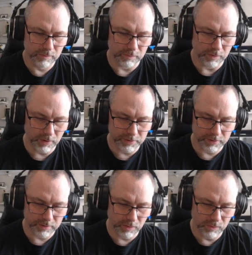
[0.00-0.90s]

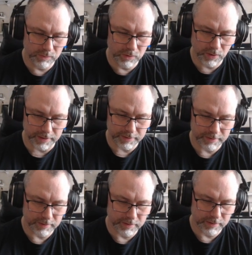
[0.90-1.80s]
nice. Oh,
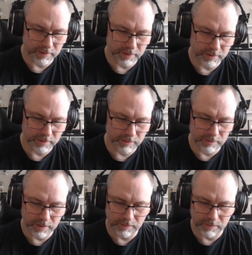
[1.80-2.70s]
nice. Let's do
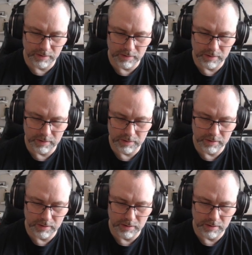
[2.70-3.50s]
that one.